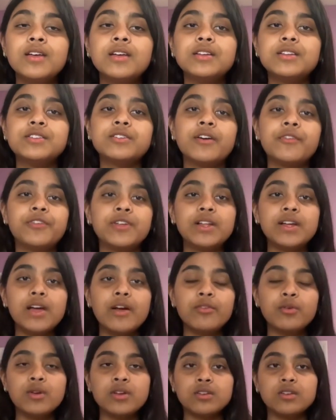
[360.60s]
So I feel like
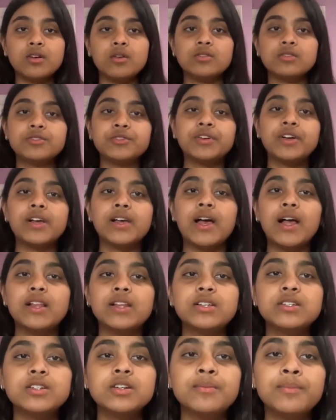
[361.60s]
everyone knows Google
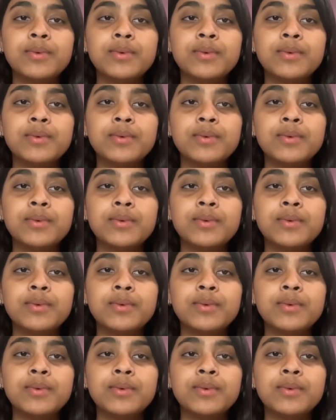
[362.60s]
Calendar,